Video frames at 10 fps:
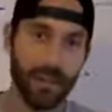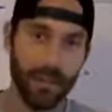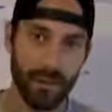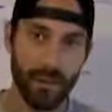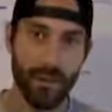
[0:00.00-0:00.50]

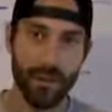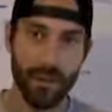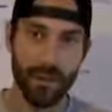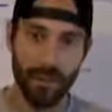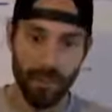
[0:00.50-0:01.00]
So we're told,
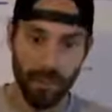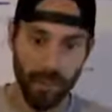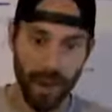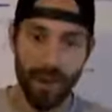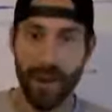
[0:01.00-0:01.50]

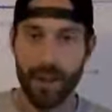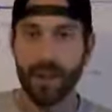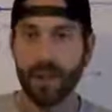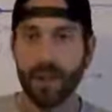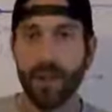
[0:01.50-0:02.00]
air
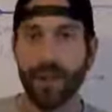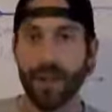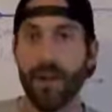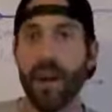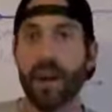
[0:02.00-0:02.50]
actually still has
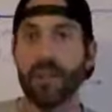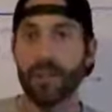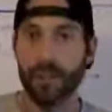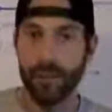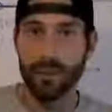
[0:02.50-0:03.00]
a mass,
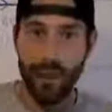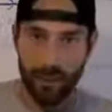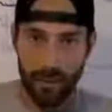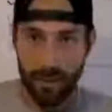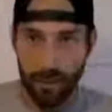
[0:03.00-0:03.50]
and so
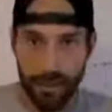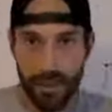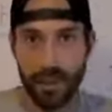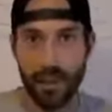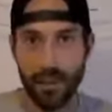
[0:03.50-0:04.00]
gravity
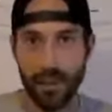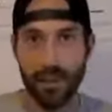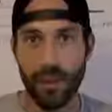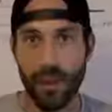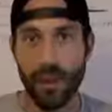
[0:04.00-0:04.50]
pulls.
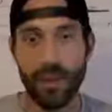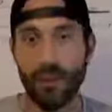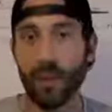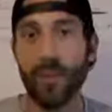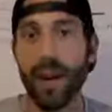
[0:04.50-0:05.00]

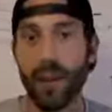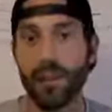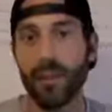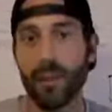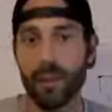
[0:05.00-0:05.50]
Anything with
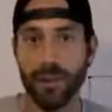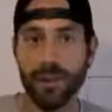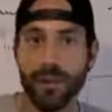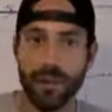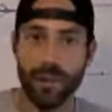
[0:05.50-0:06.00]
mass
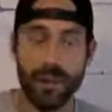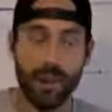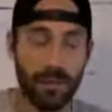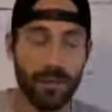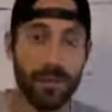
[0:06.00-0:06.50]
exerts,
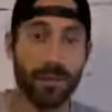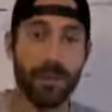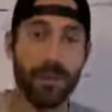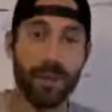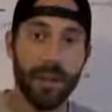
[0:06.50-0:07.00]
as we're
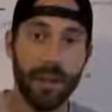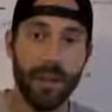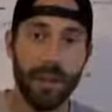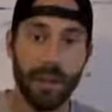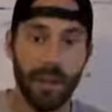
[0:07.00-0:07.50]
told,
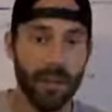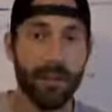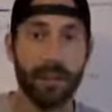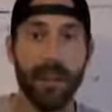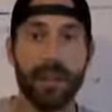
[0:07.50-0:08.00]
anything
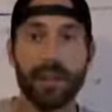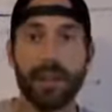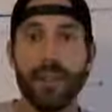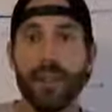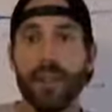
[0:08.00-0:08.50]
with
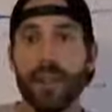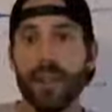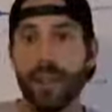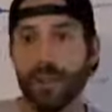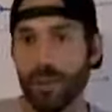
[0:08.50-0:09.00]
mass
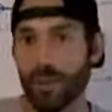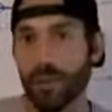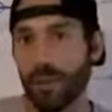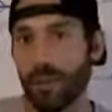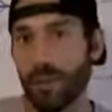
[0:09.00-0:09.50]
exerts a
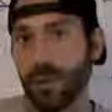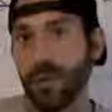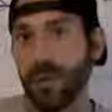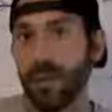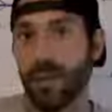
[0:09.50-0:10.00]

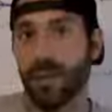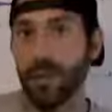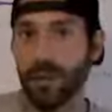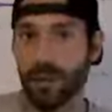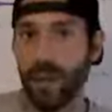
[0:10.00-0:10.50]
force on anything
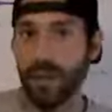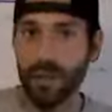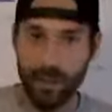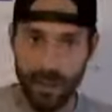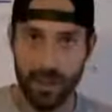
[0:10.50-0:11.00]
else with
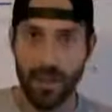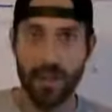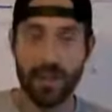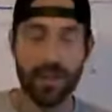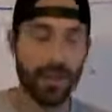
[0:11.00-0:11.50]
mass, and they
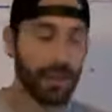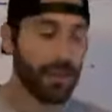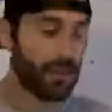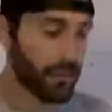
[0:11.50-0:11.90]
attract each other.